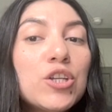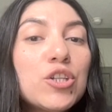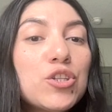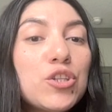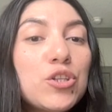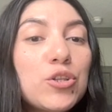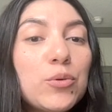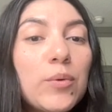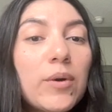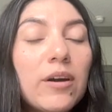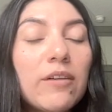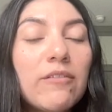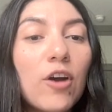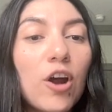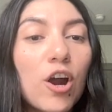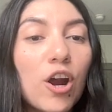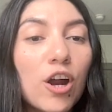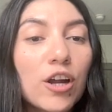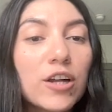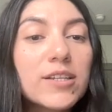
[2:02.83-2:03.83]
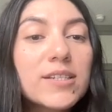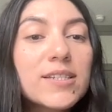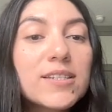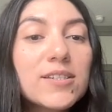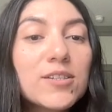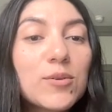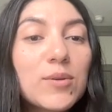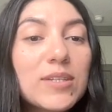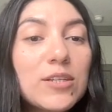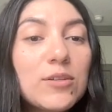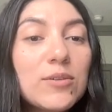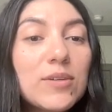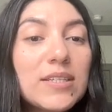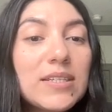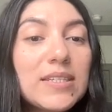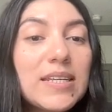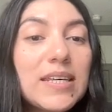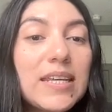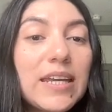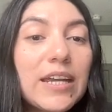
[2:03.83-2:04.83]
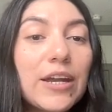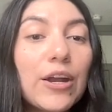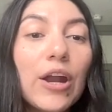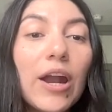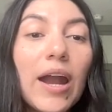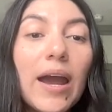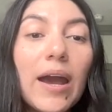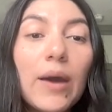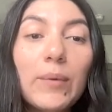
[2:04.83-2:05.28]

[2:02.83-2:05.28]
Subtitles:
two of ours. So as you can see here,